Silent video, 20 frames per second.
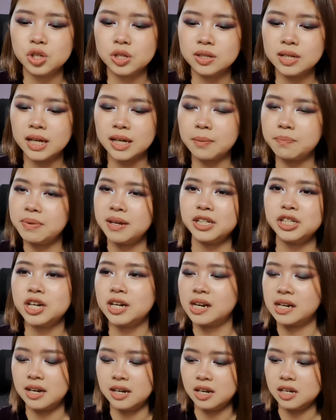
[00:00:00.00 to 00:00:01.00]
take a picture
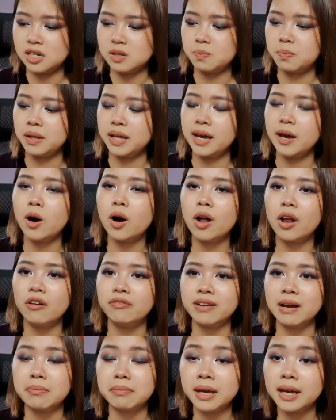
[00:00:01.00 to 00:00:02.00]
and they display all of
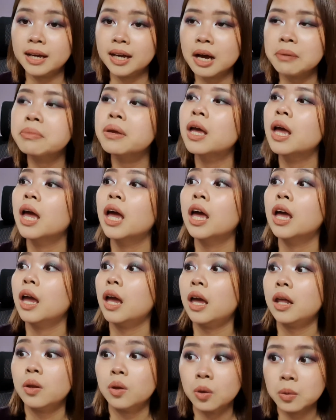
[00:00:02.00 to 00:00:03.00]
their makeup,
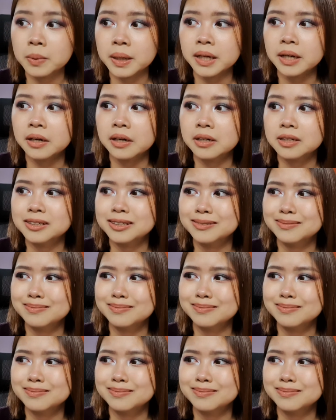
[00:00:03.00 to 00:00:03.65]
and oh my gosh,